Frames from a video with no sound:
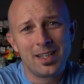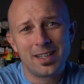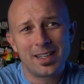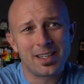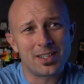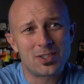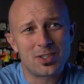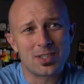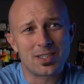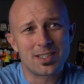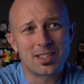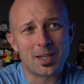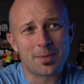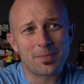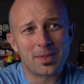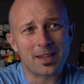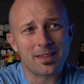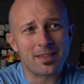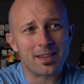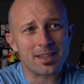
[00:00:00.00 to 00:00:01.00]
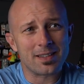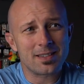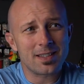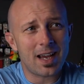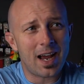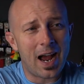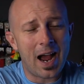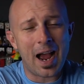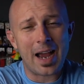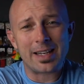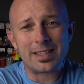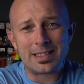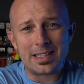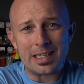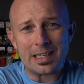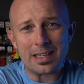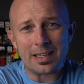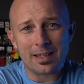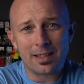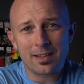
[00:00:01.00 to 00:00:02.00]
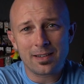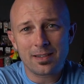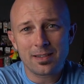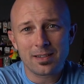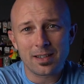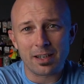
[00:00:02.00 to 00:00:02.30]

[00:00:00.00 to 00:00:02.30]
It's just something that I dig.